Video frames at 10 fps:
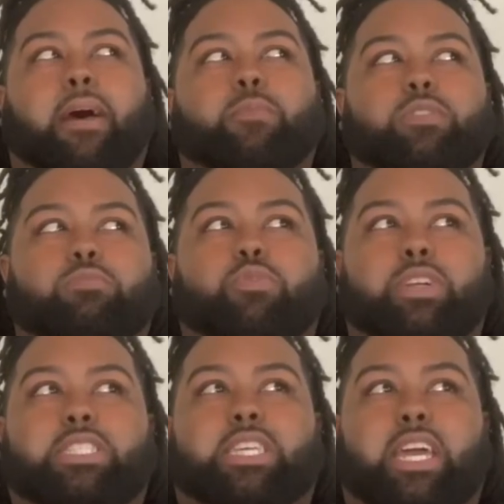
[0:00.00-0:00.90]
was more
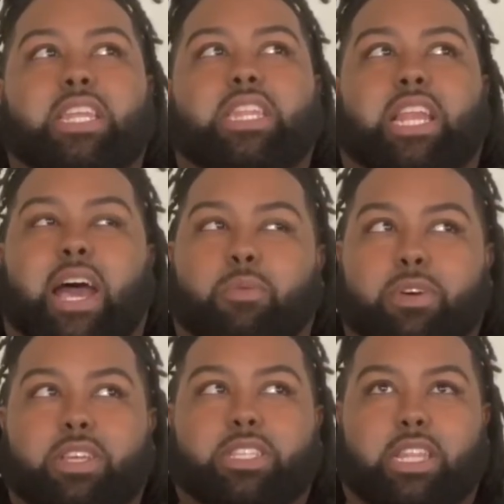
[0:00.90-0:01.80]
excited than I
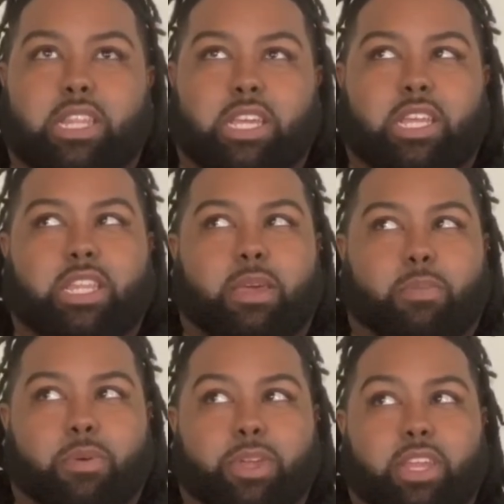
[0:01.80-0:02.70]
was, I think, at that
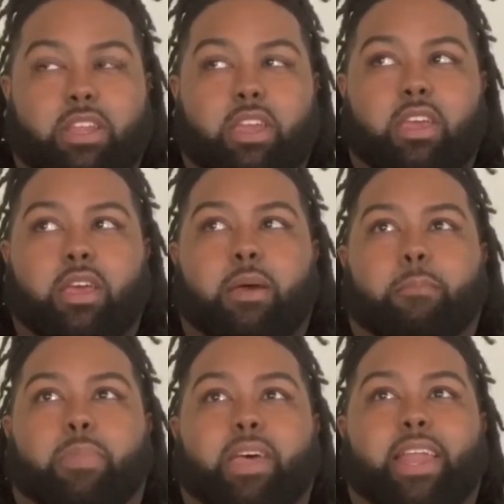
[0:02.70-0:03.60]
point.
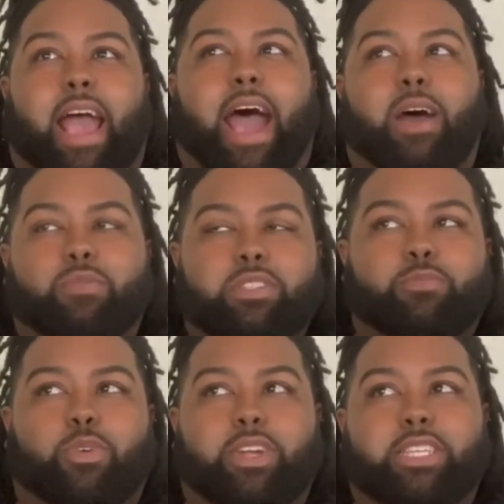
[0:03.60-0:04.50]
But I was
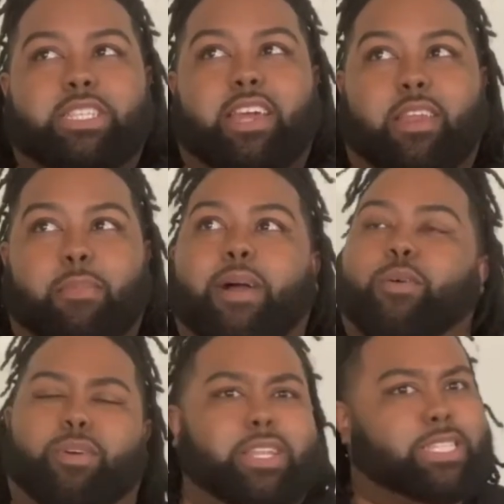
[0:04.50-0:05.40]
more excited about
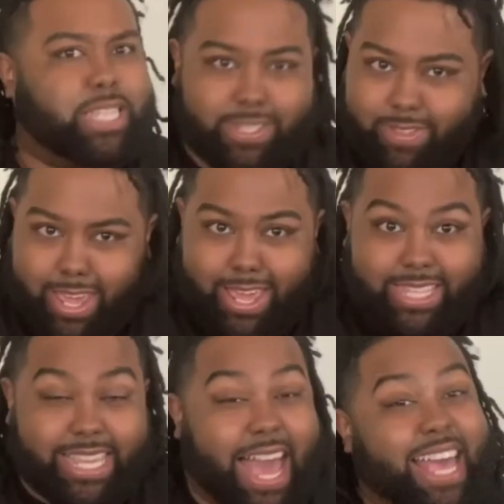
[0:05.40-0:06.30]
going to Six
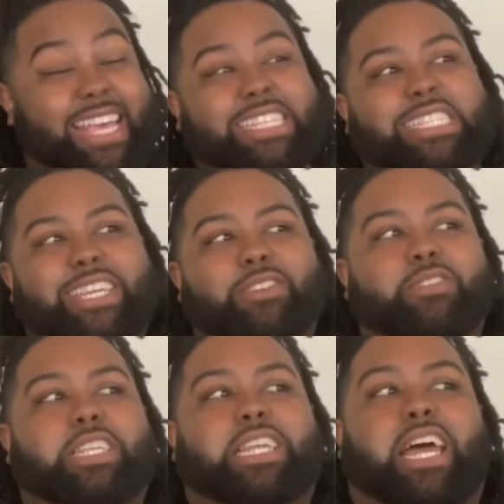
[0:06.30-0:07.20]
Flags. It still
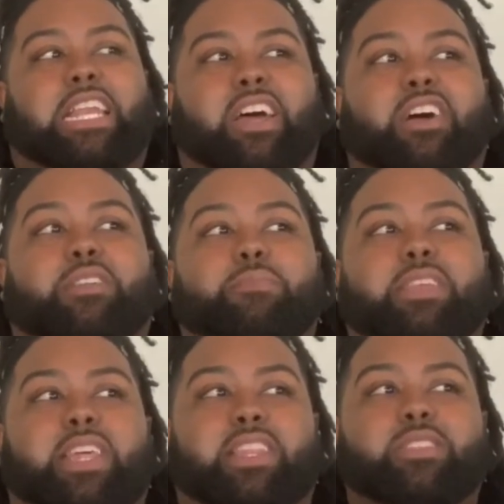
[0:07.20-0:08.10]
did not dawn on me
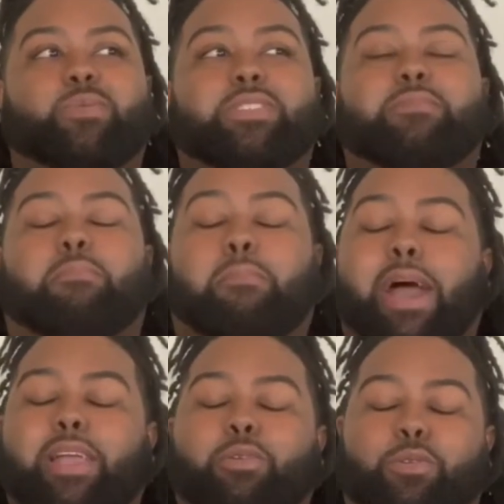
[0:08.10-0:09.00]
that this was
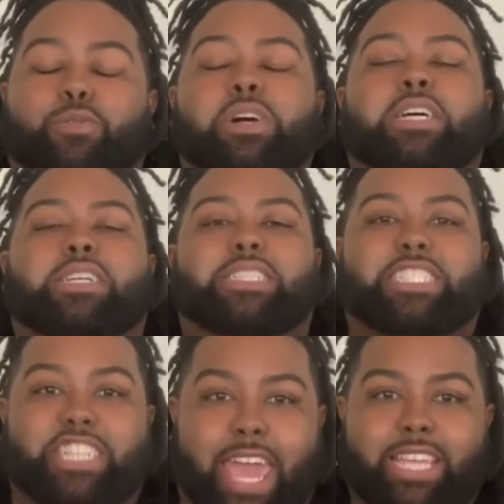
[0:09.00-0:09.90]
Michael
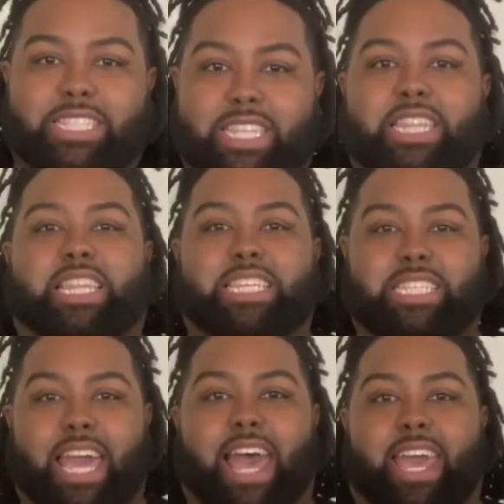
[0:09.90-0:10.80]
Jackson, this
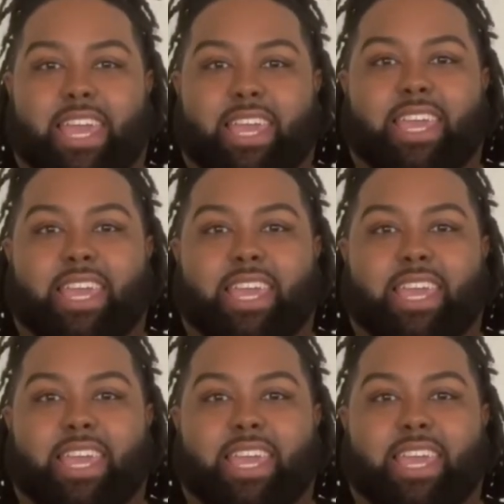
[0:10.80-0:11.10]
guy.